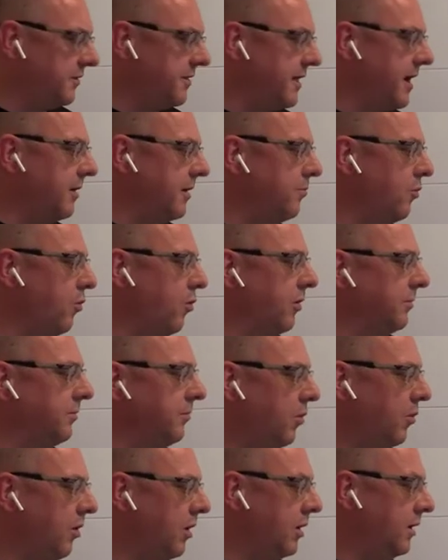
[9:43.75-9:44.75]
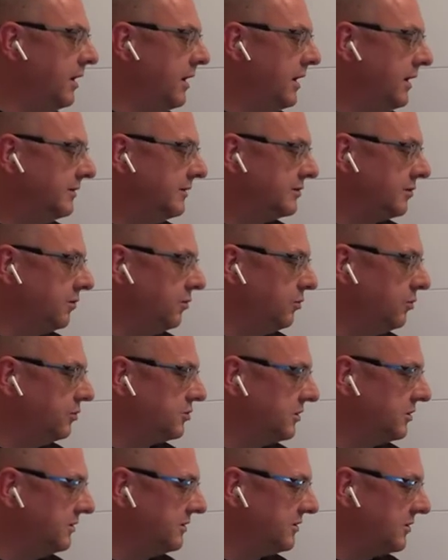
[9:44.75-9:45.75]
So there are more and more
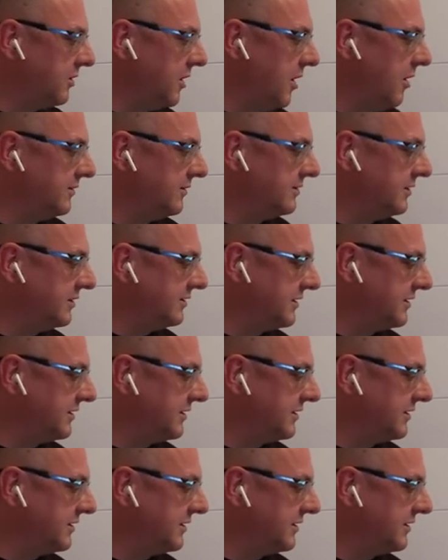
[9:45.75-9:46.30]
solutions around